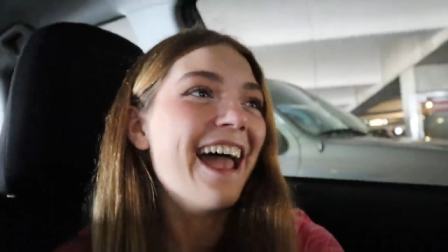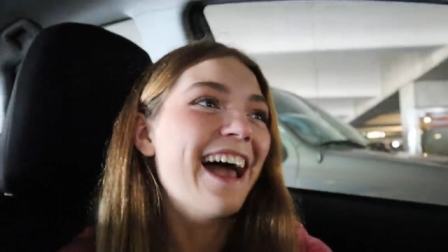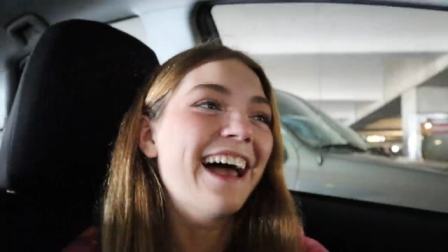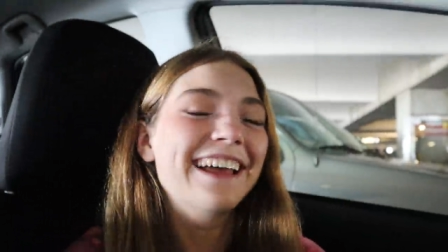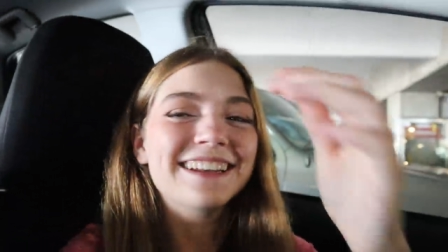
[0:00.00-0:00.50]

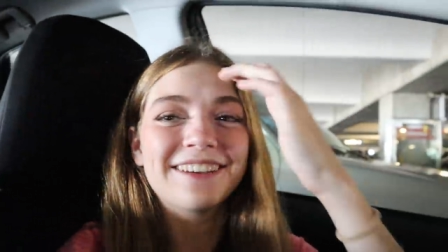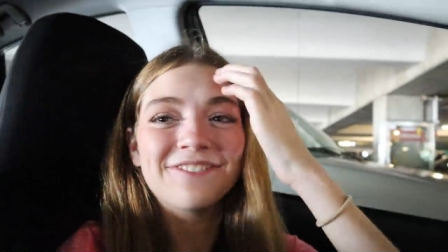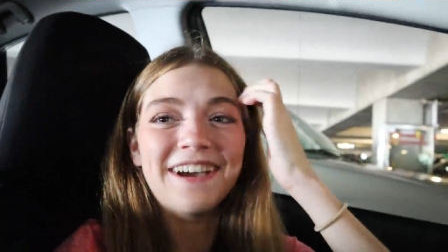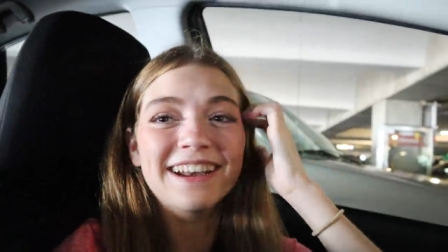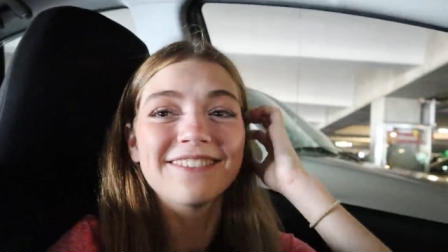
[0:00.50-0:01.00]
and
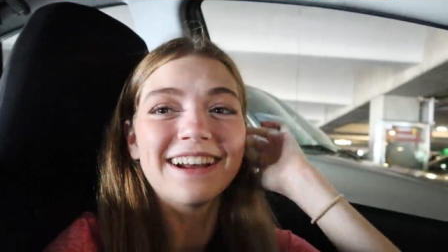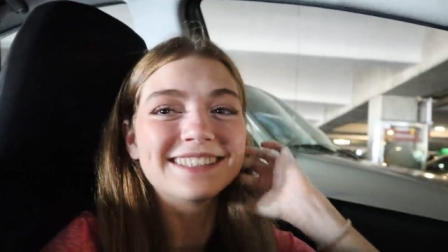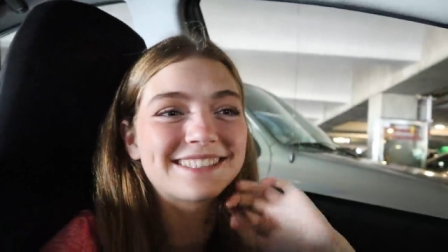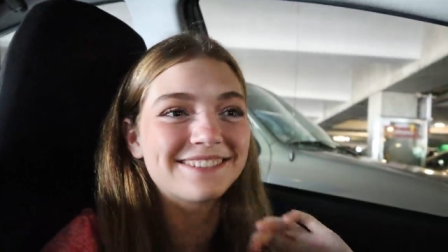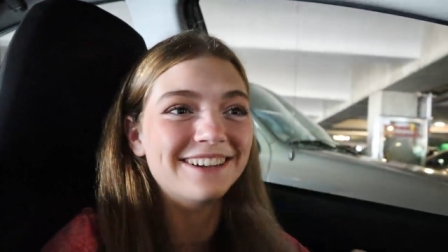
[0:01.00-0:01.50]
find a
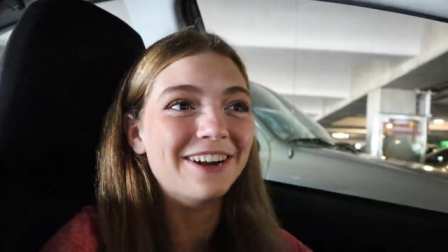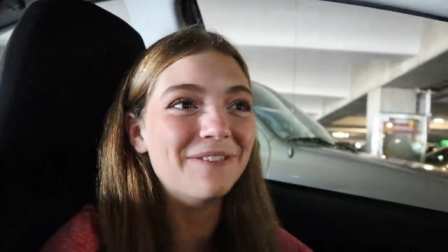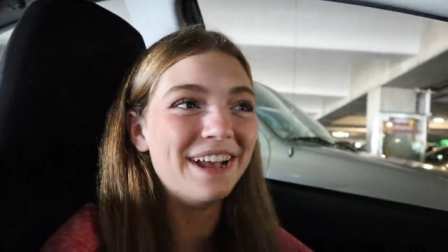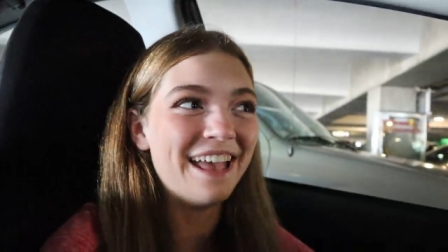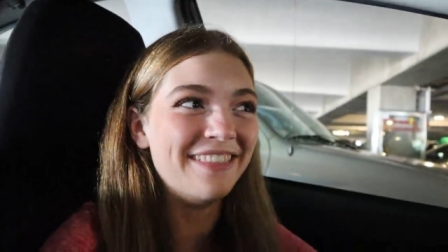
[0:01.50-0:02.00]

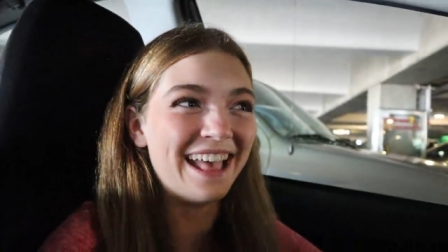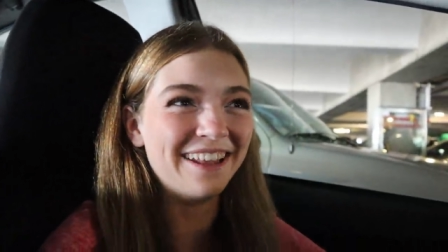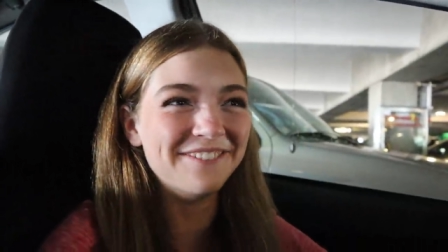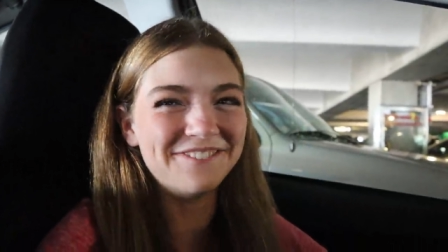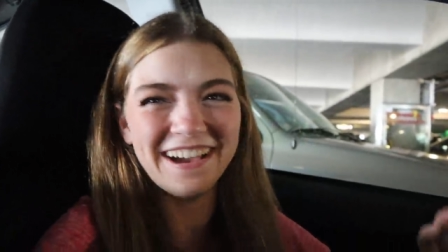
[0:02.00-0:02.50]
restroom and
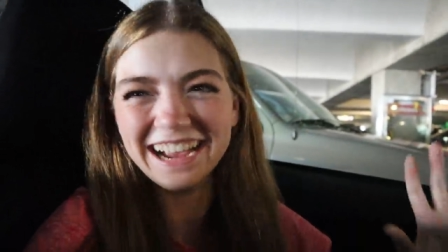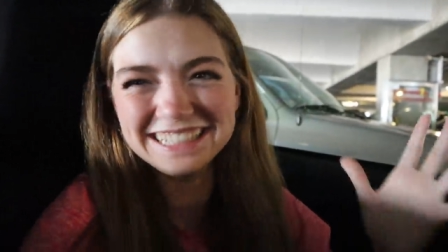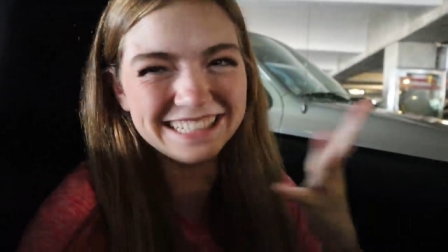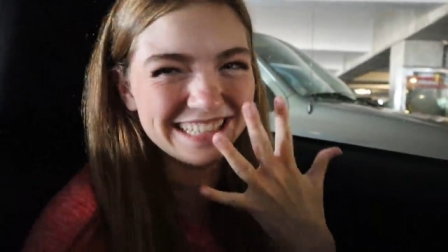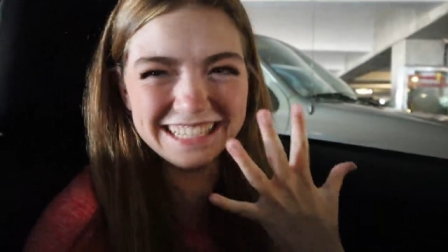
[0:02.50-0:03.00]
then
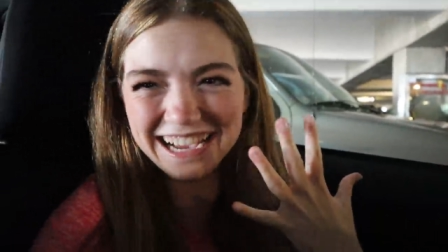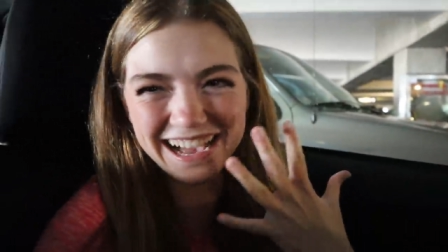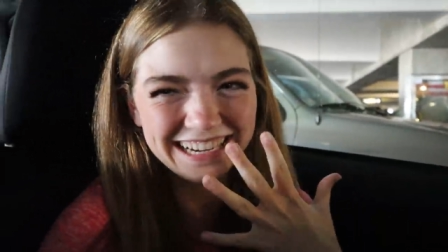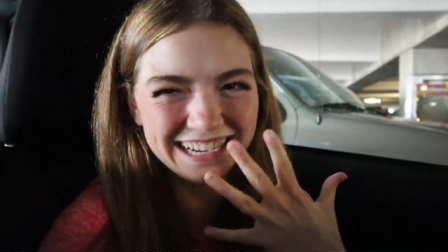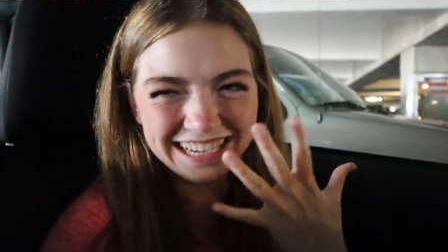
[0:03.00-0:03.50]
find
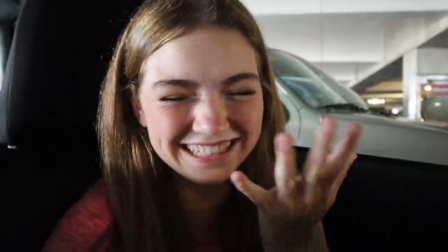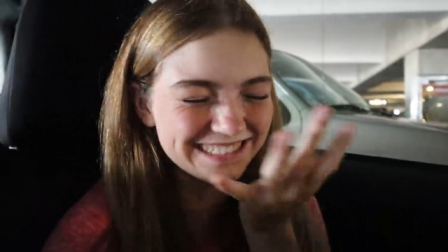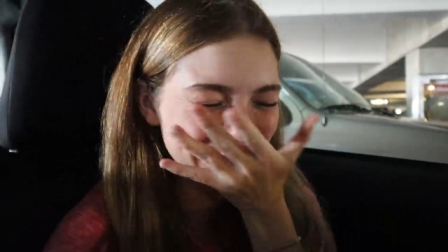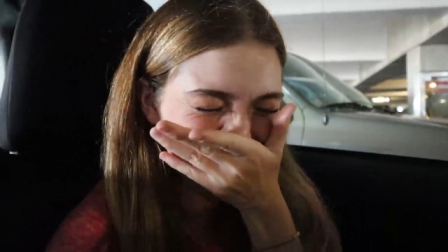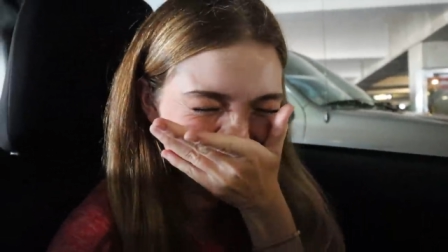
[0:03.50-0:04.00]

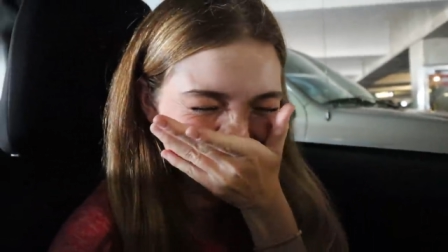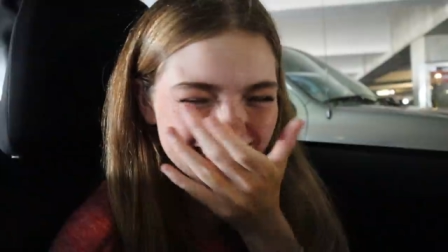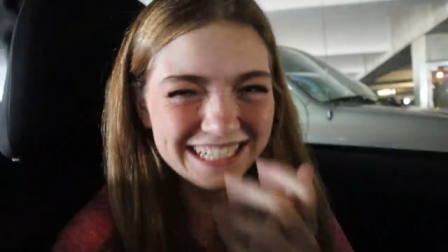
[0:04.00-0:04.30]
Iliana.